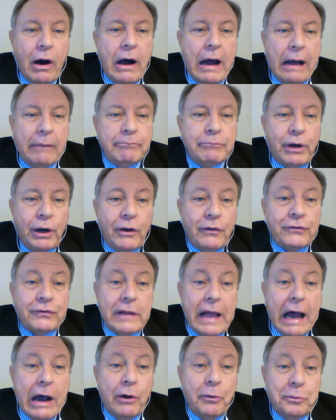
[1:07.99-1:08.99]
I'm closed
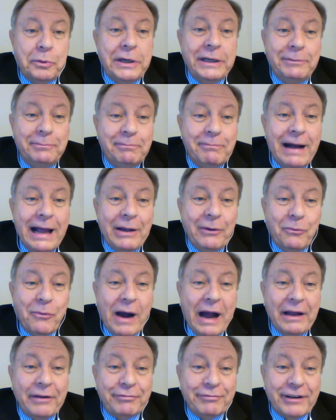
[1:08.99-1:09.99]
down with my wife,